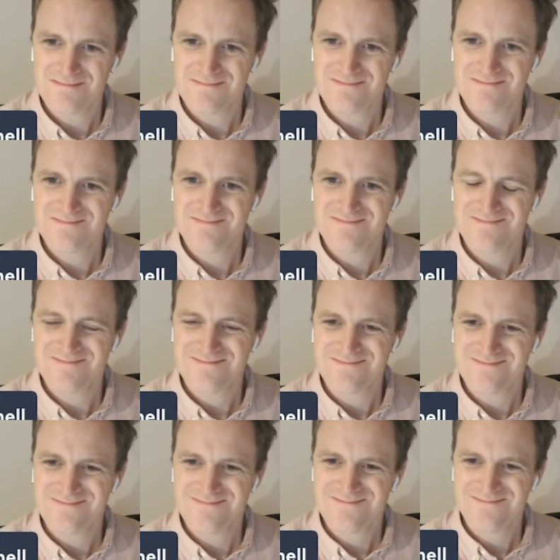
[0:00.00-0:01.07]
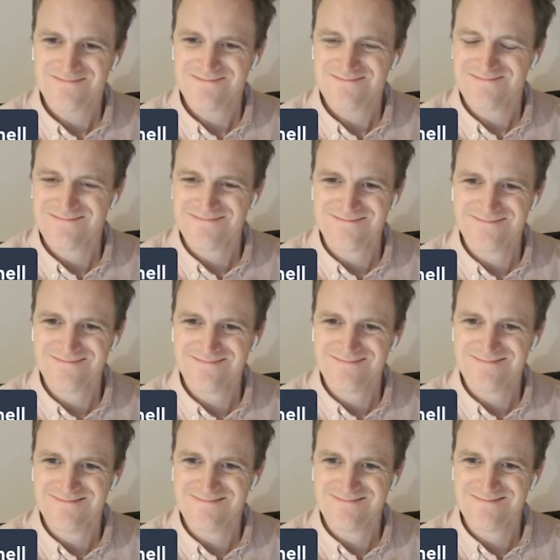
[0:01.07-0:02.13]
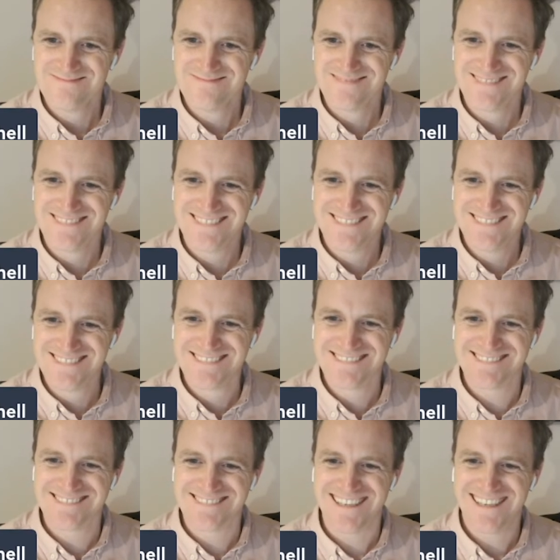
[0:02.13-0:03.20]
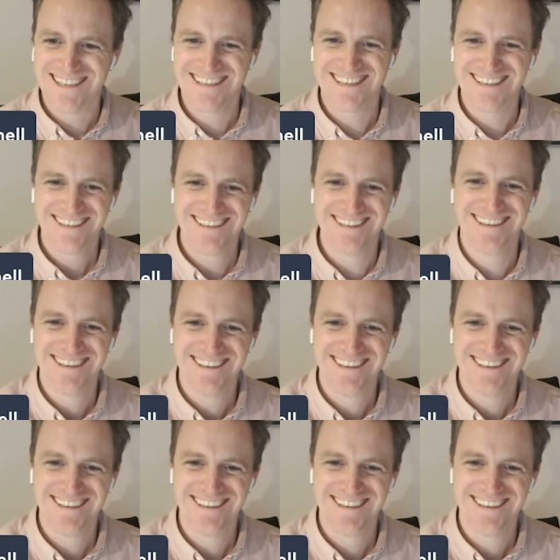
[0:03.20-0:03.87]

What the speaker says: [no speech]